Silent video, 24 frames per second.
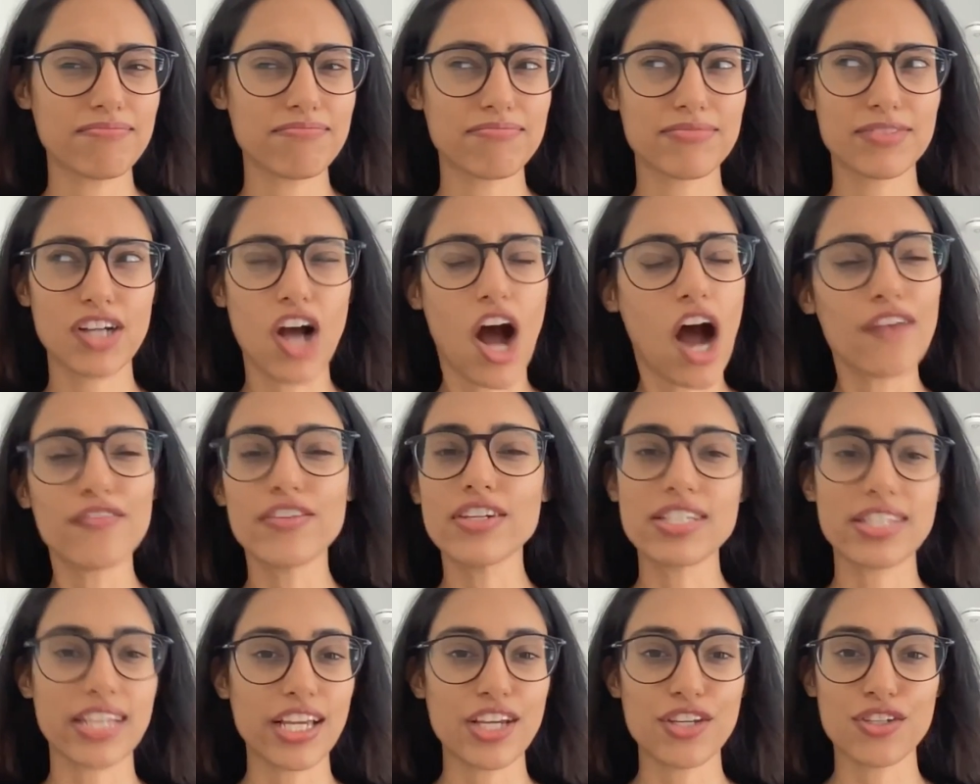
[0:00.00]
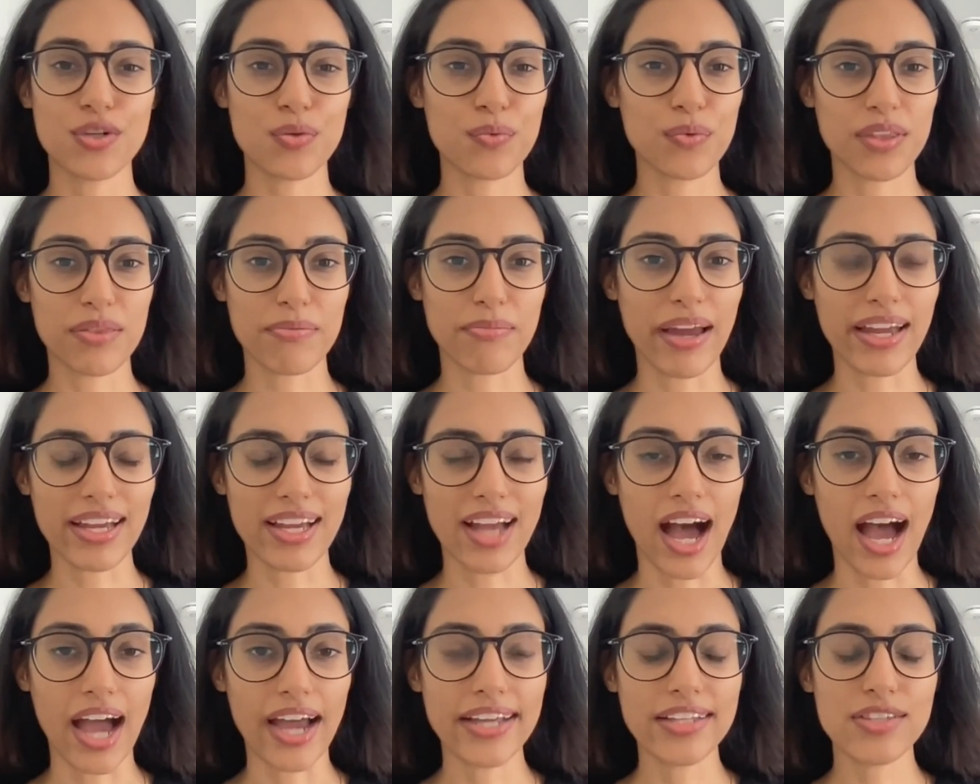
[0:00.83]
conversation with my
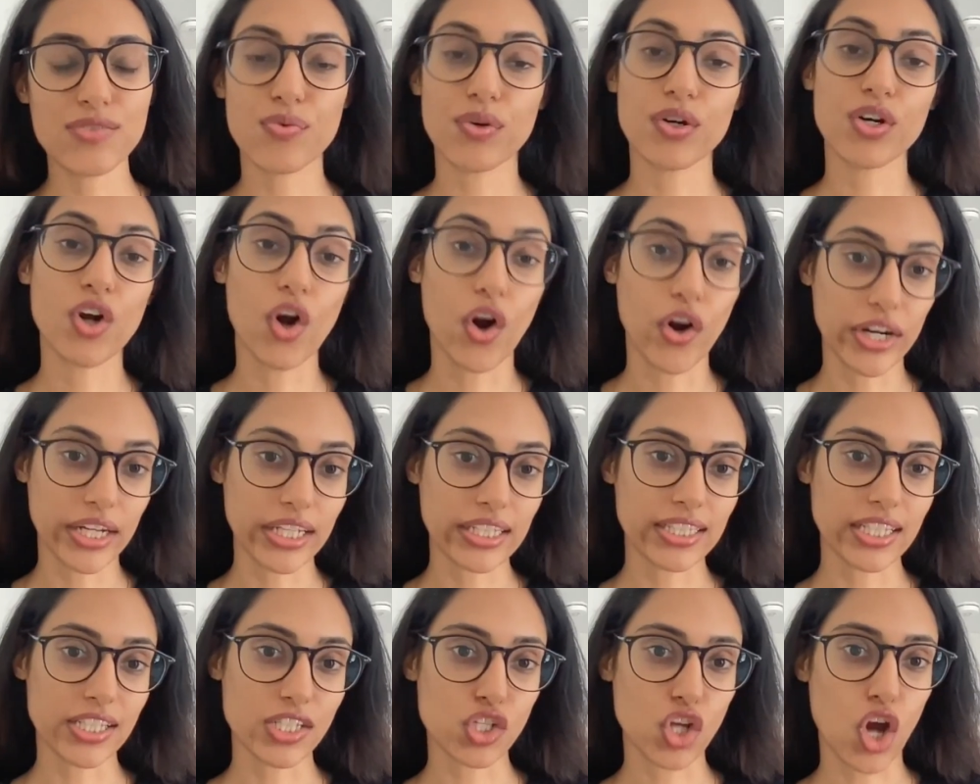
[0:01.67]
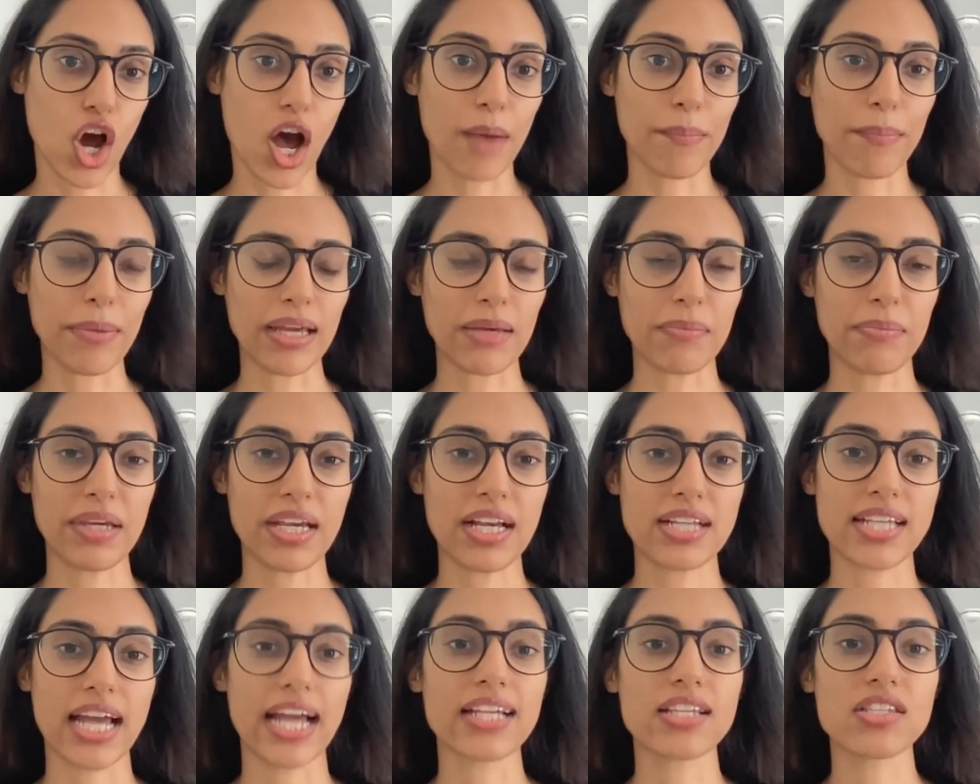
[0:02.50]
guides regarding this topic
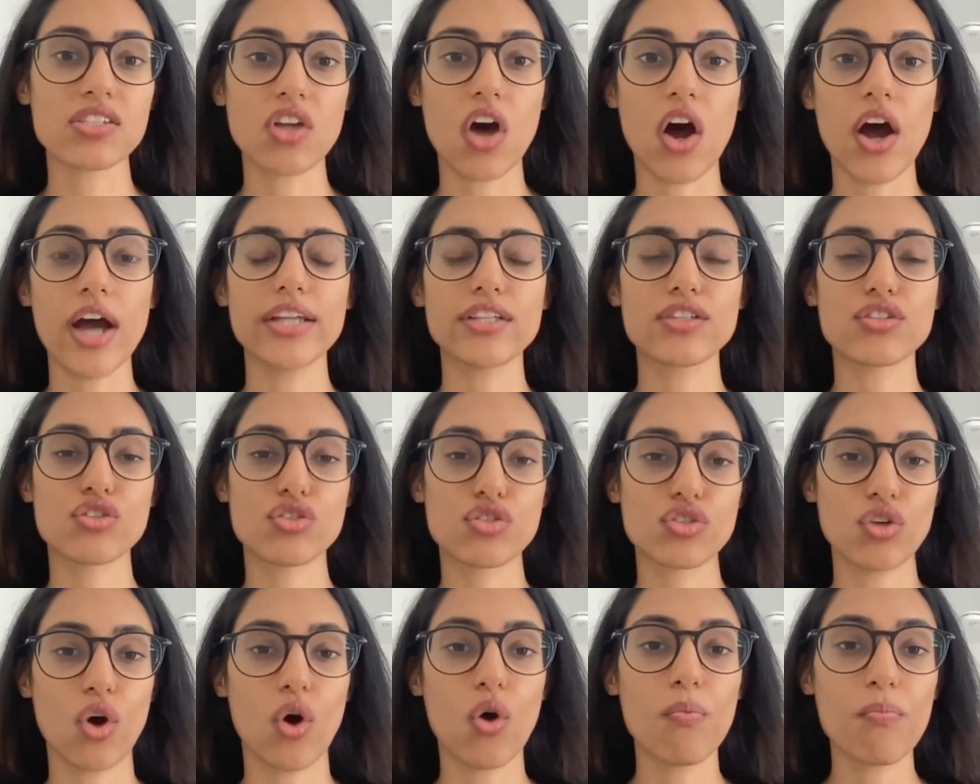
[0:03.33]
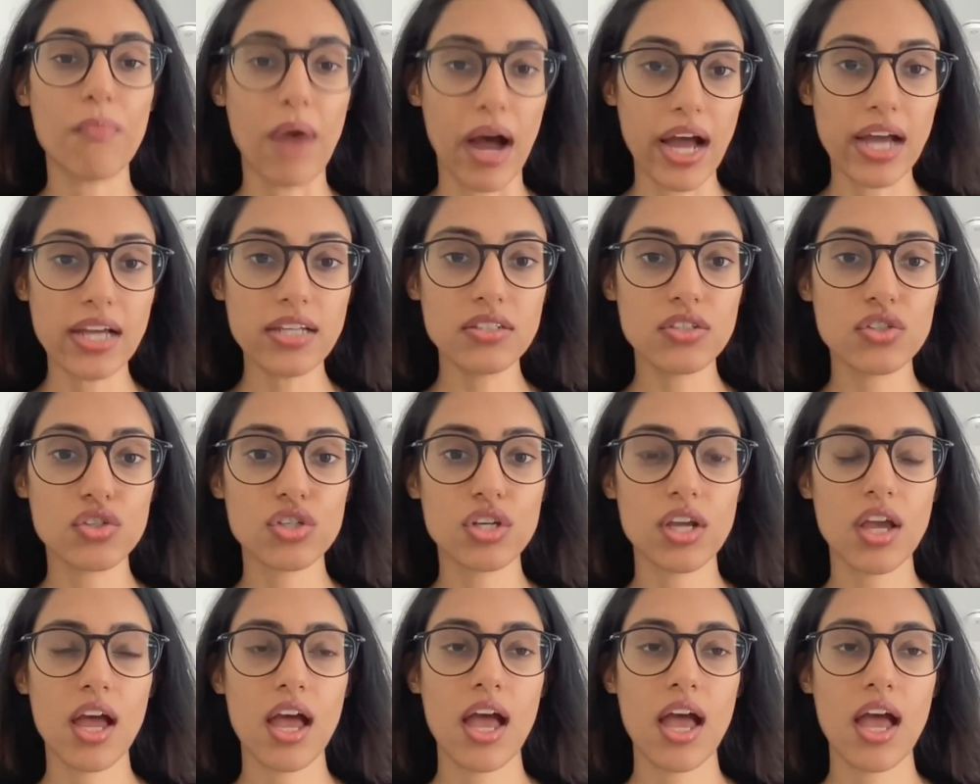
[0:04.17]
because I saw it so much.